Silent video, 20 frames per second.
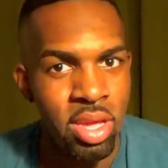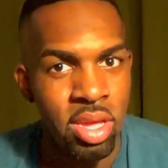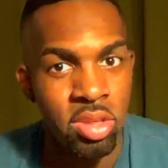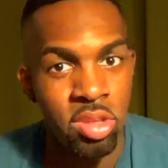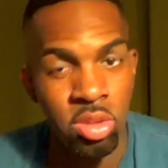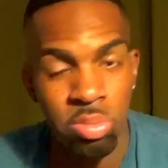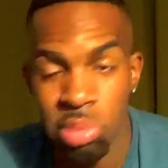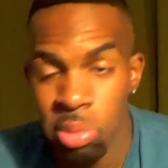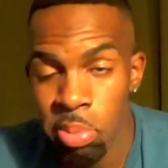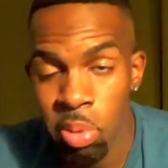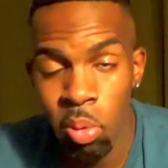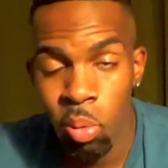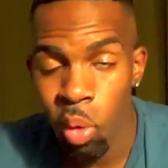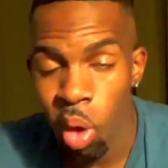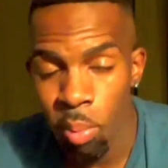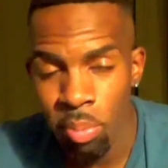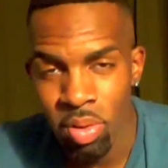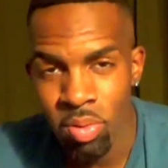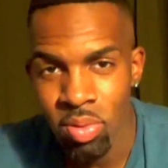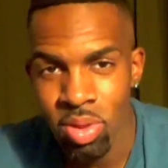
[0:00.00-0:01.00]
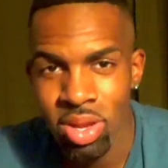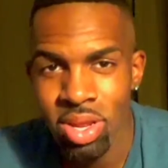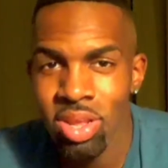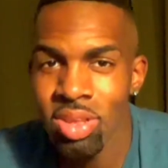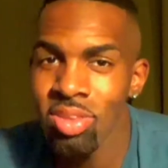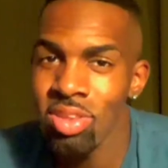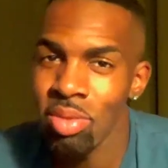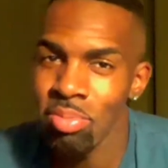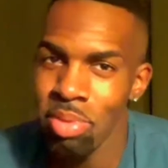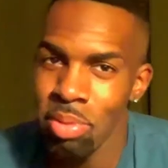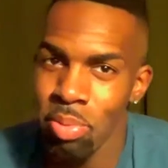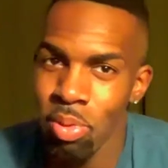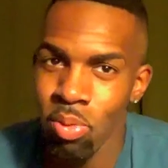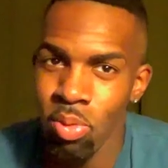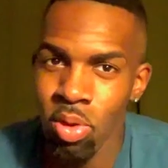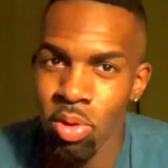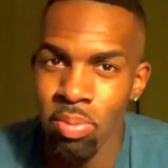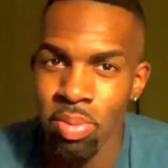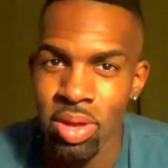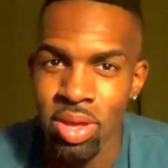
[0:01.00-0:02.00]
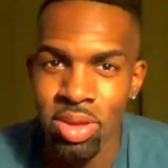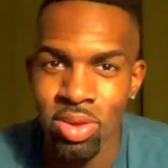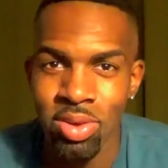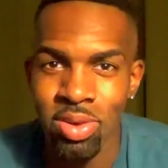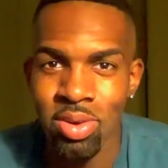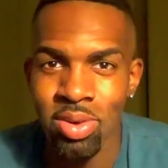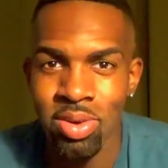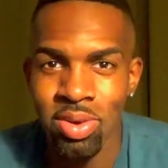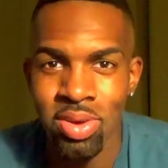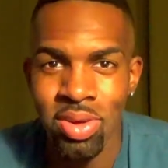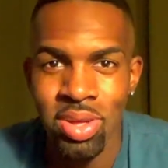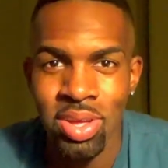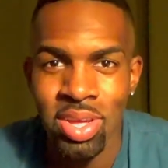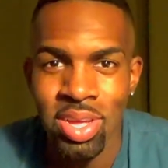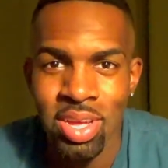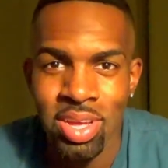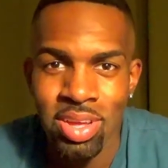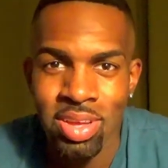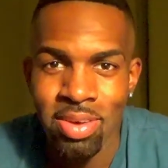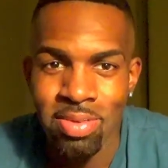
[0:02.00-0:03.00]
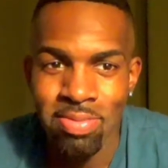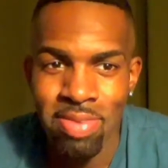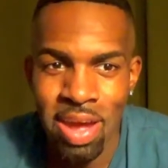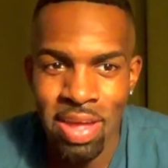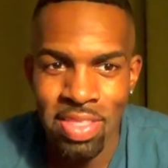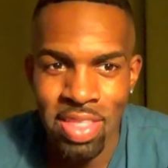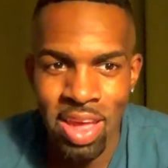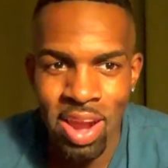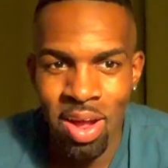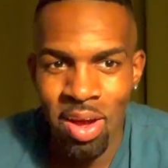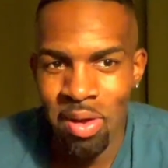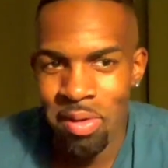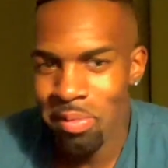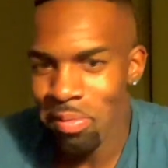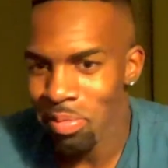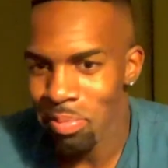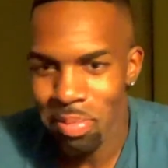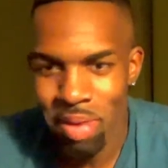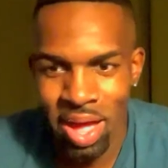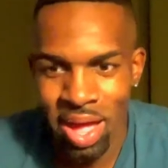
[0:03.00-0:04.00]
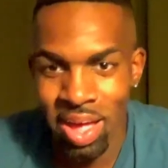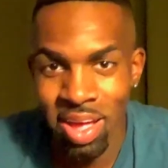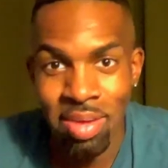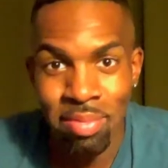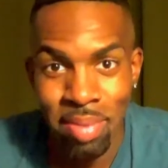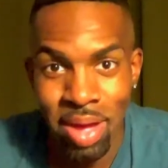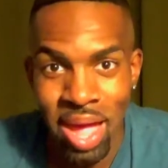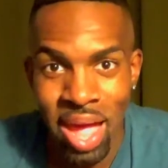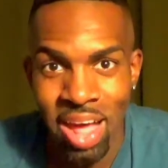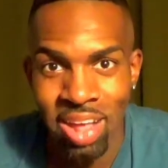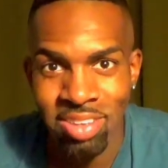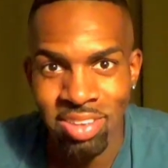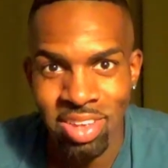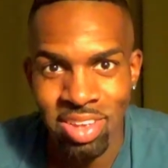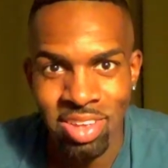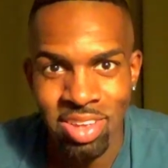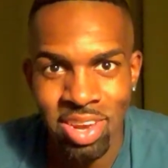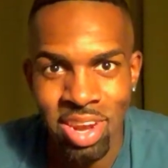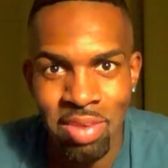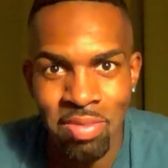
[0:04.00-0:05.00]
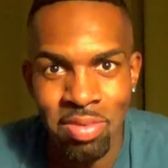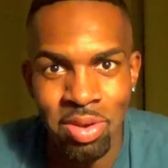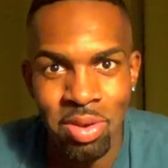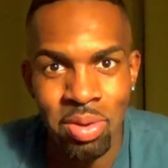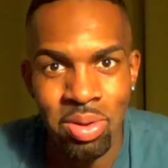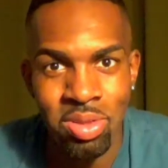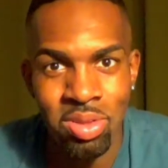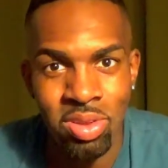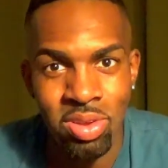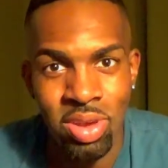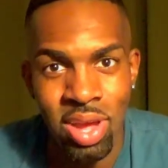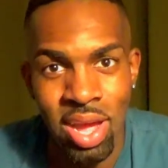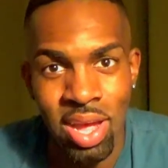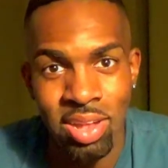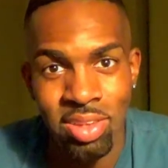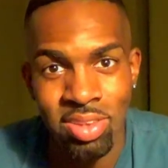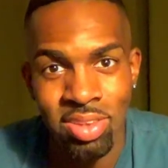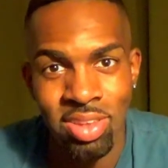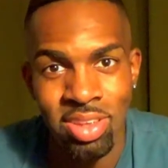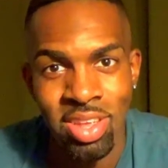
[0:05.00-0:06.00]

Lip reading: Some people won't be willing, some people will be. You'll find that out by asking. You never know until you ask.